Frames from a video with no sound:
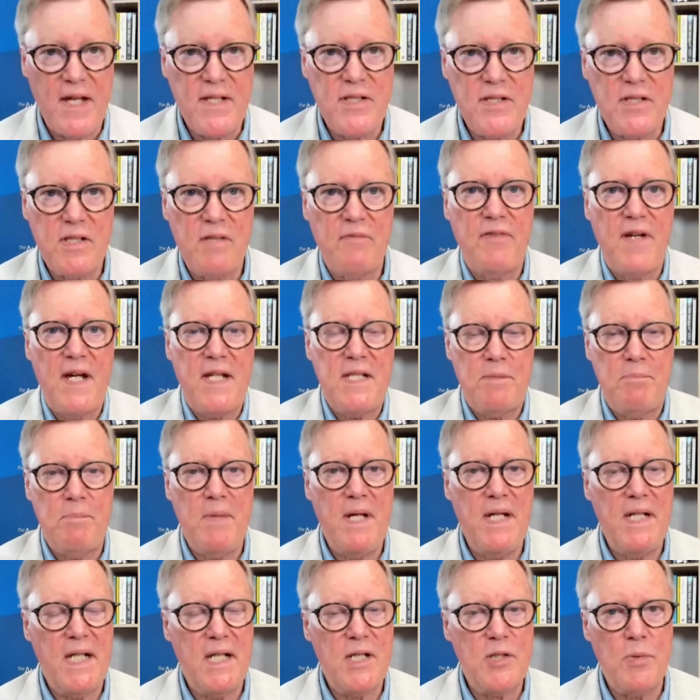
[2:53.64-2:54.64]
face-to-face
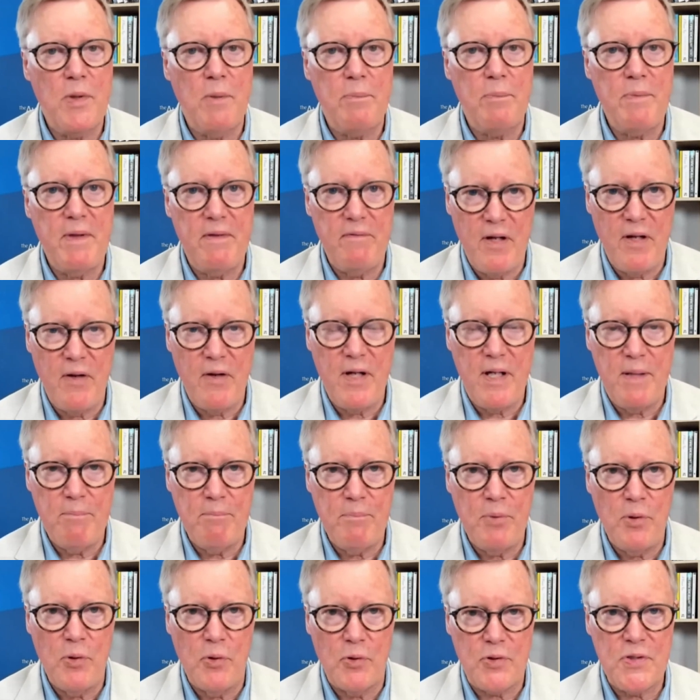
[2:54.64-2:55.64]
meetings will be very
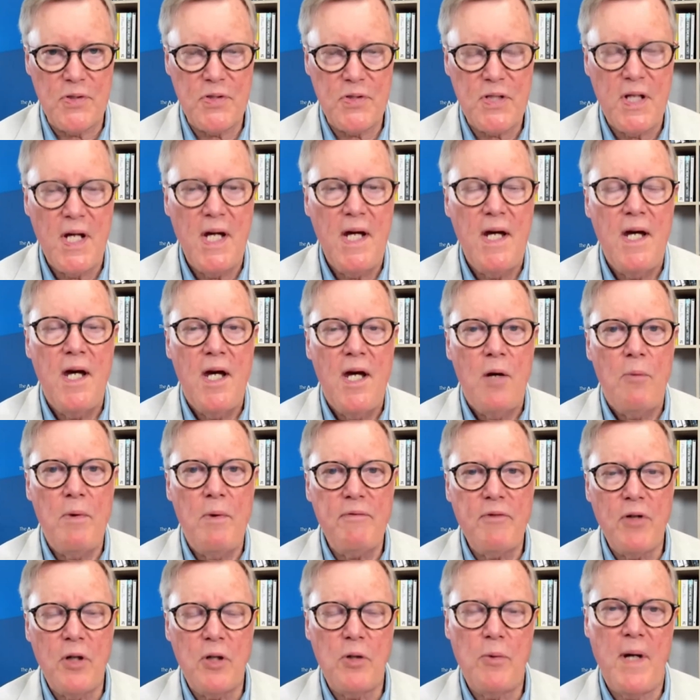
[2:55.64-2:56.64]
important.
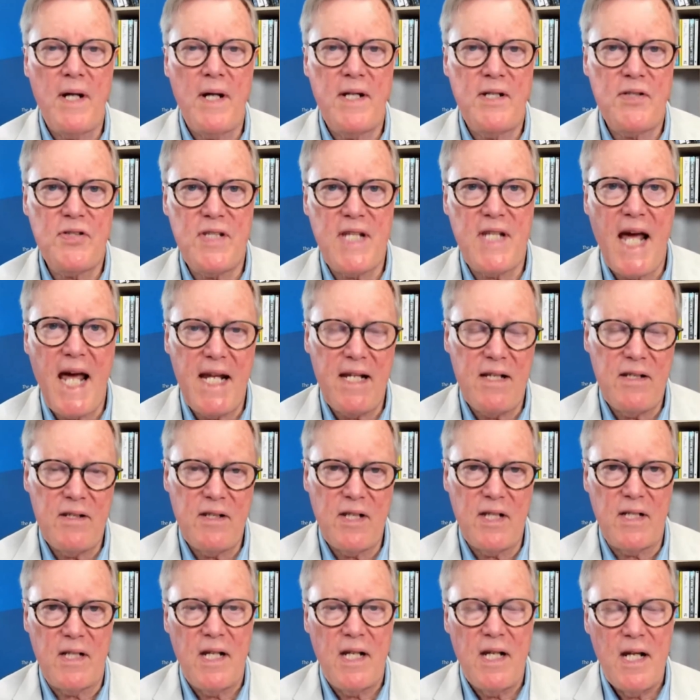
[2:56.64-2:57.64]
We've got to understand
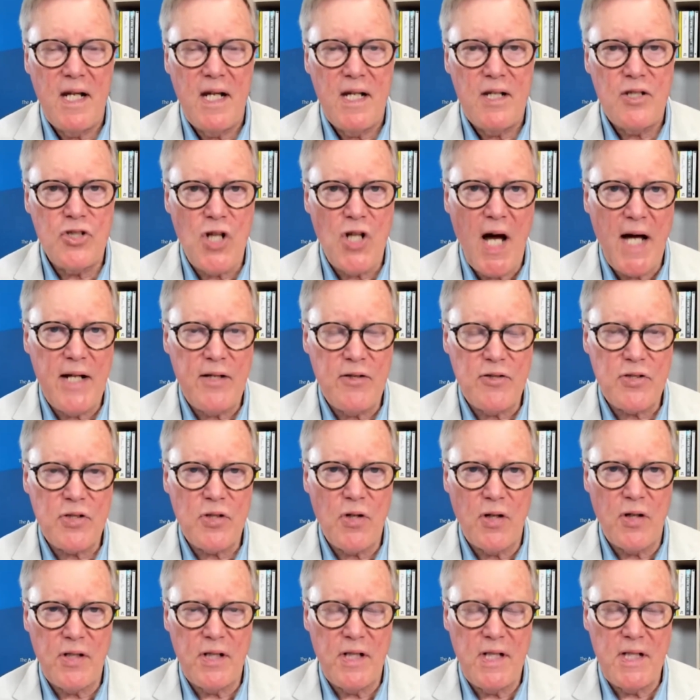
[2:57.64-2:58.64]
that China has
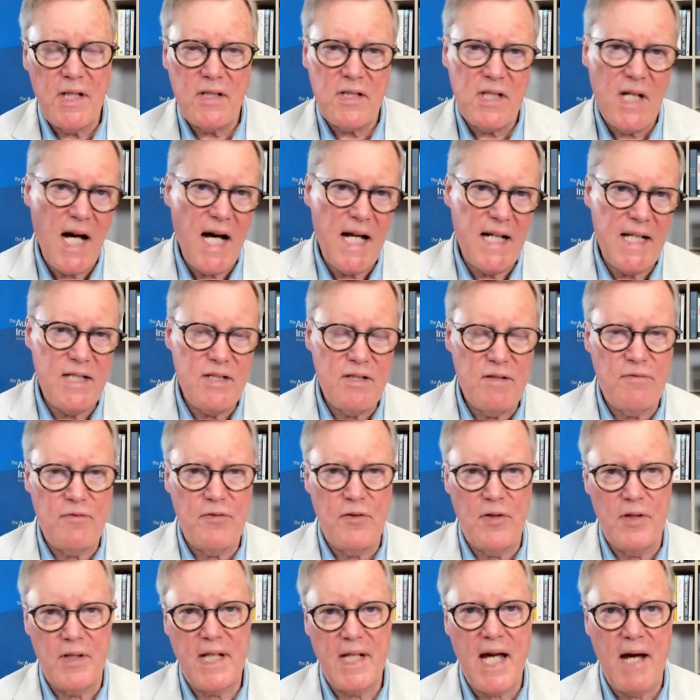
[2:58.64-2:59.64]
got an entirely
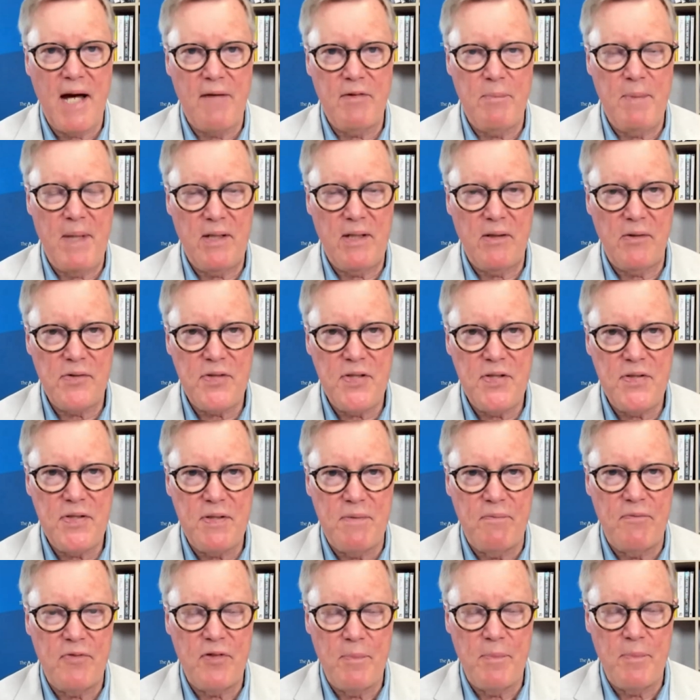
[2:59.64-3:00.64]
different governmental
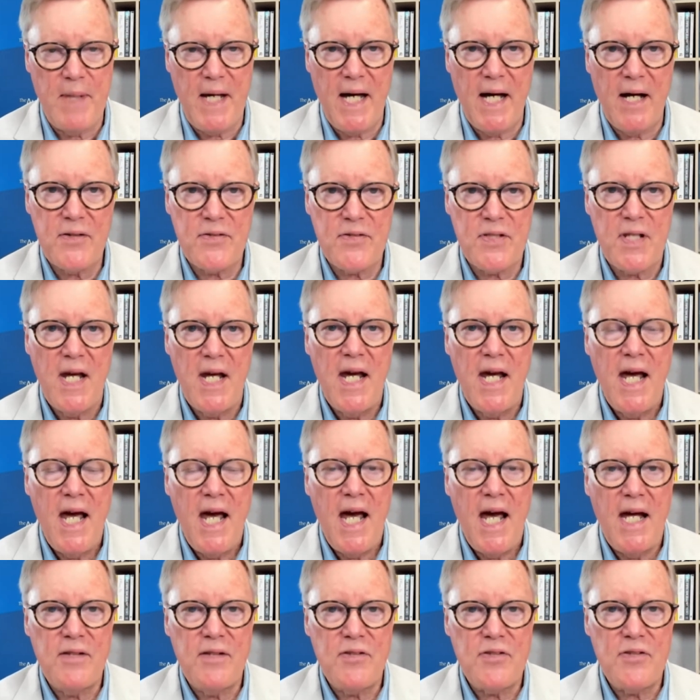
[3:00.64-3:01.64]
system from ours.
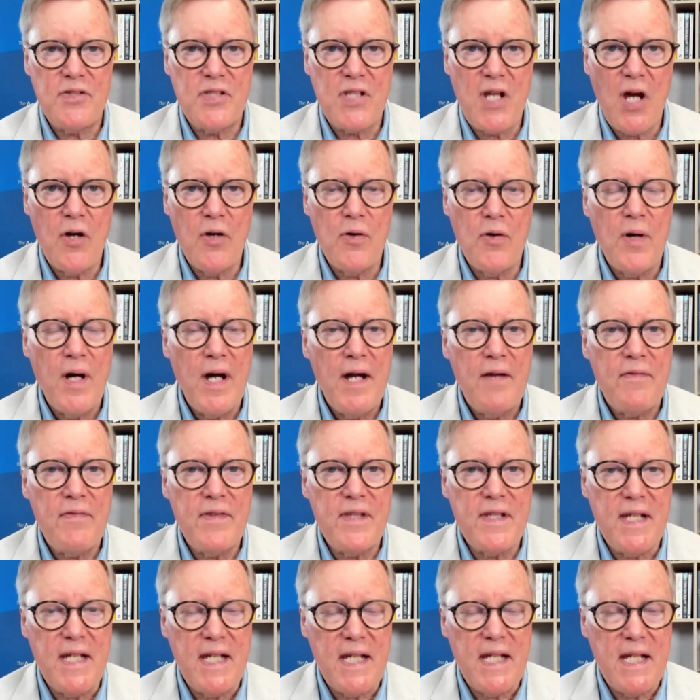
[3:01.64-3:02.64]
And so
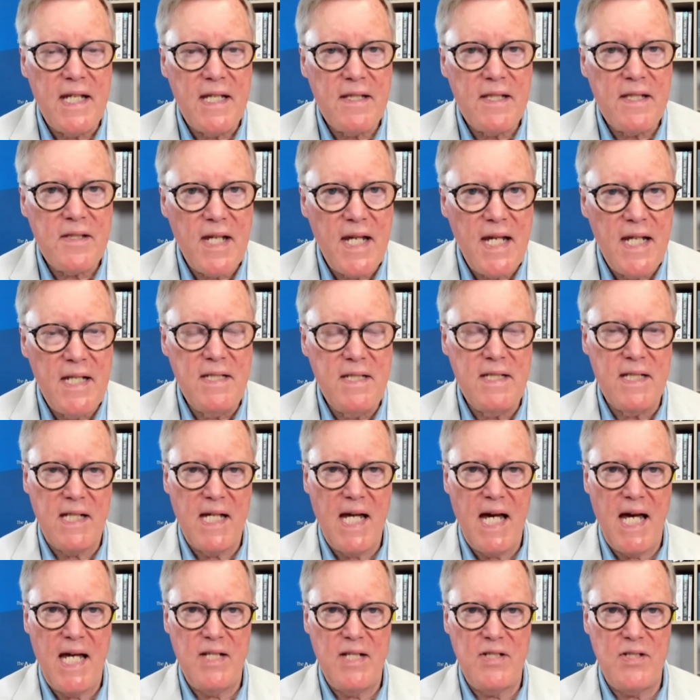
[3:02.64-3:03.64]
the
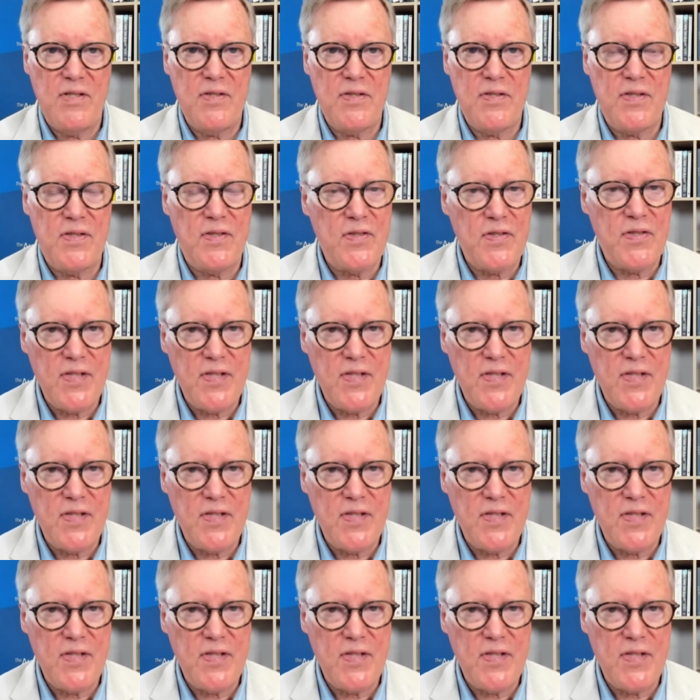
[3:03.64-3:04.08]
indicators and